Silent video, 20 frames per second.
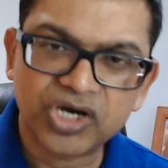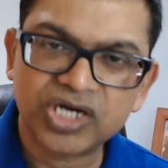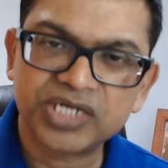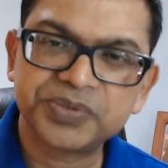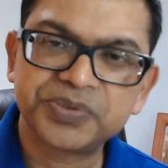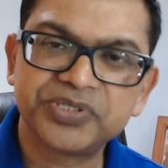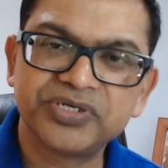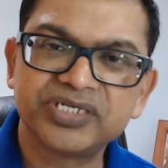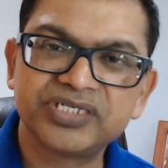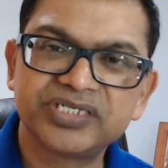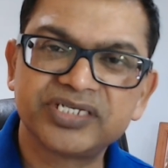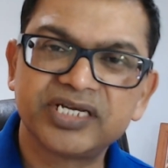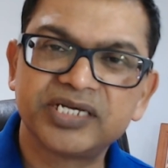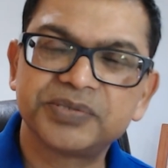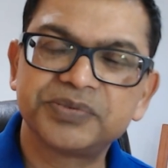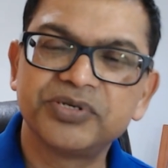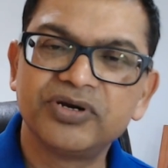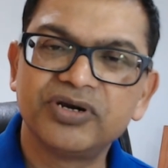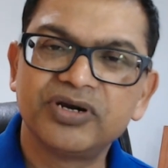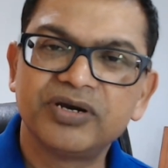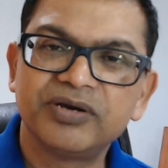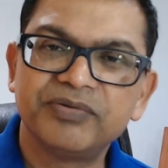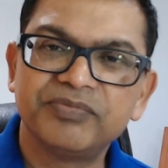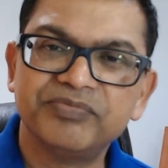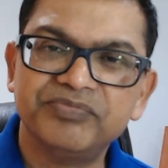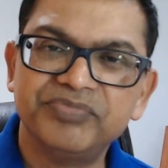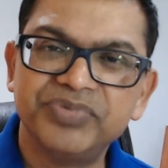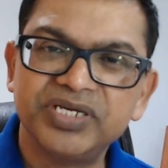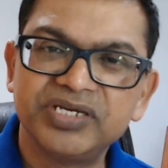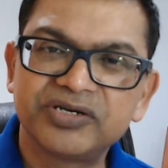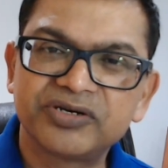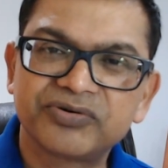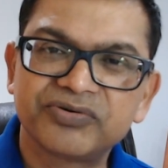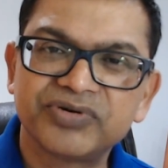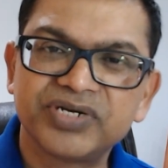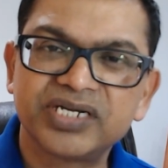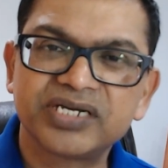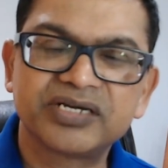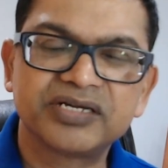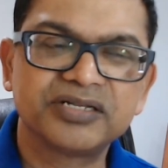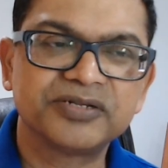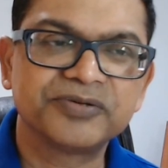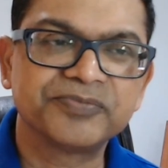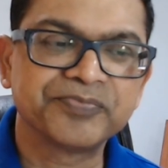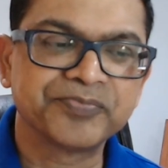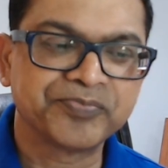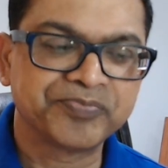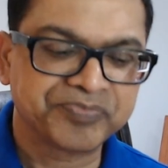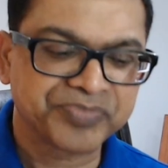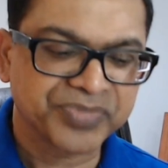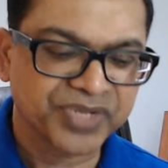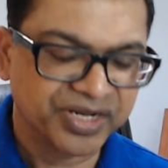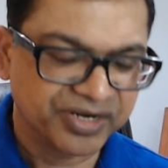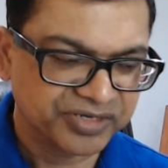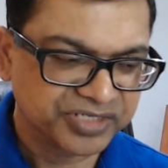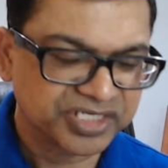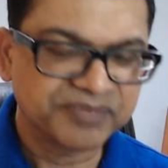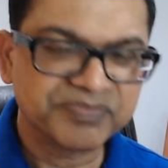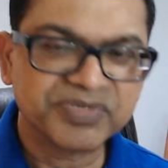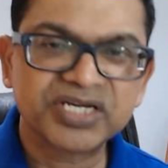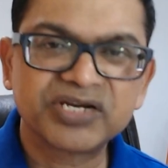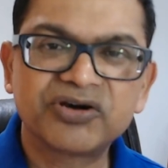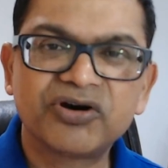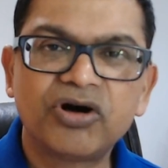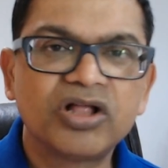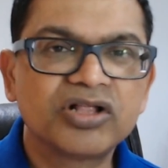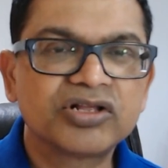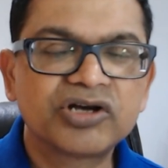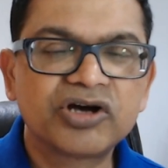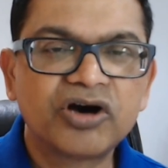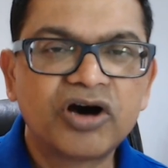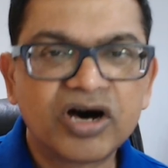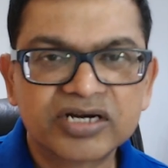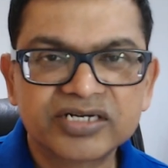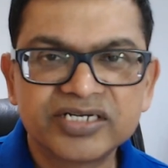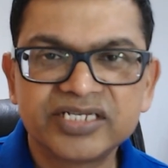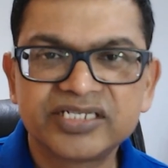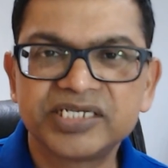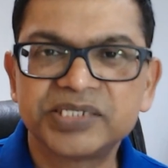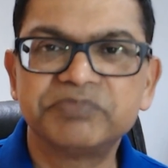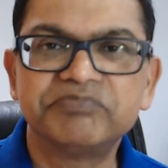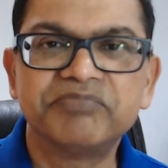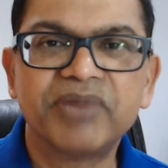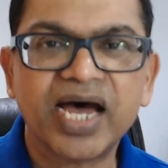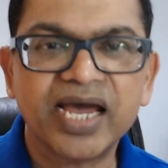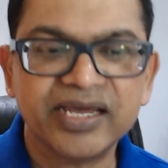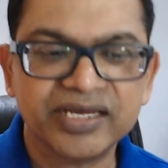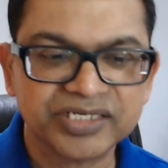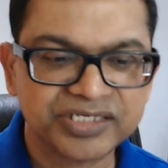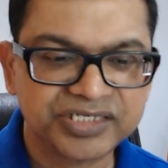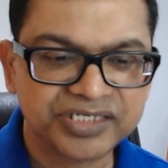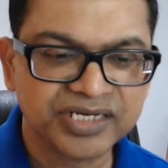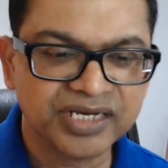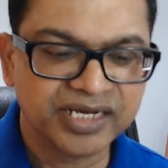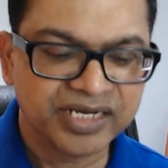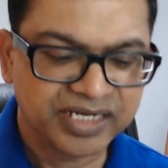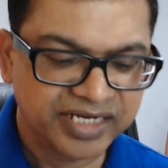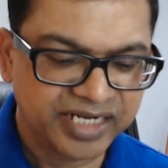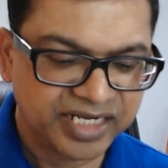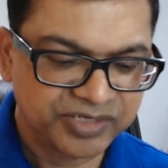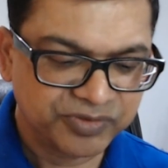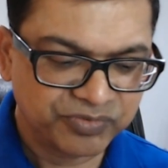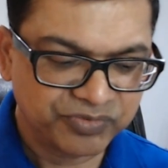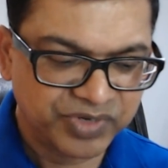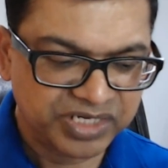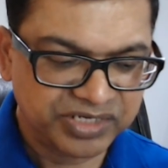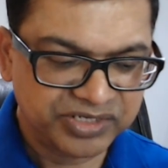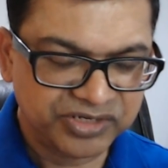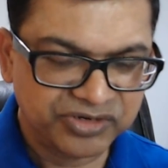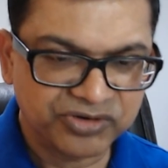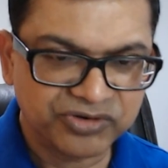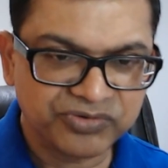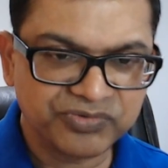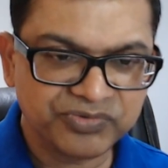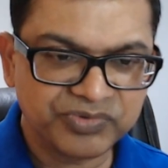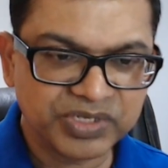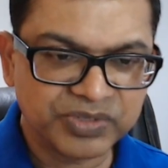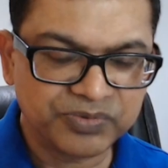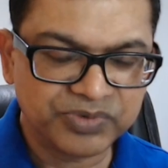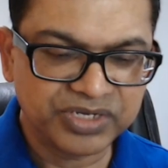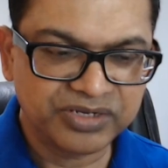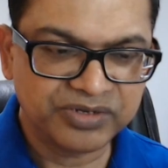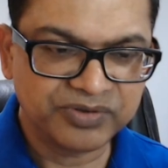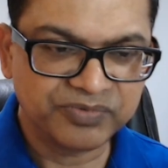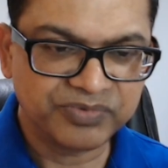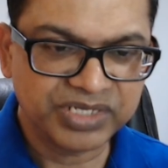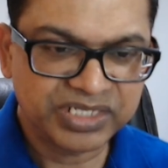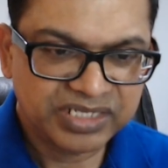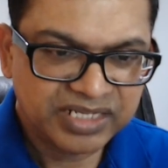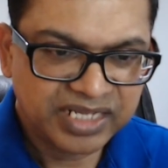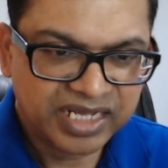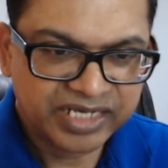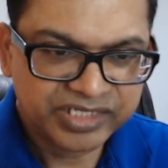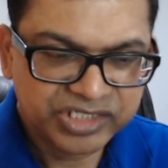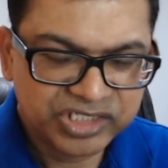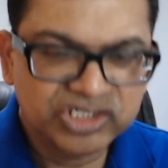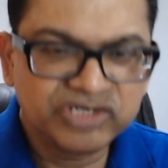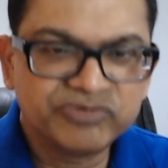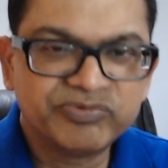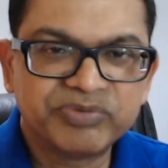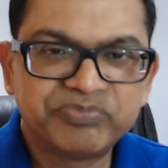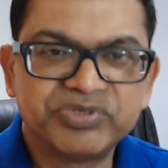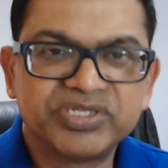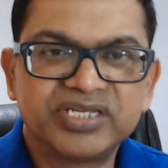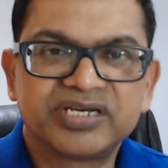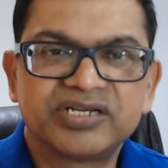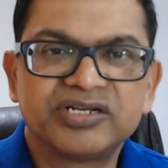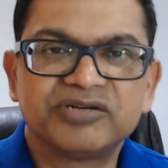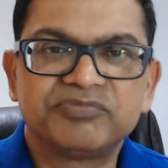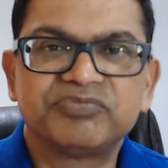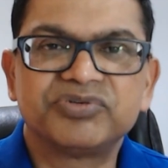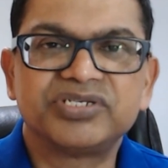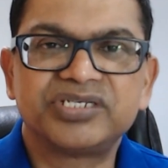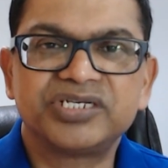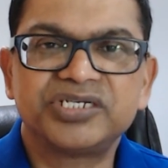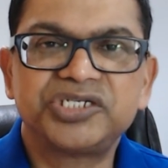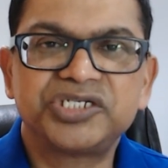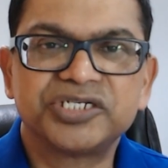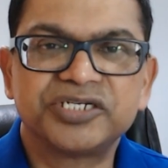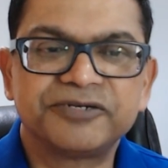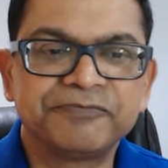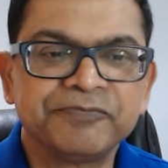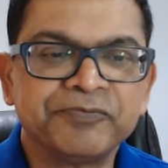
for yourself. Be critical. There's something called cognitive bias, that when, you know, we assume a particular position,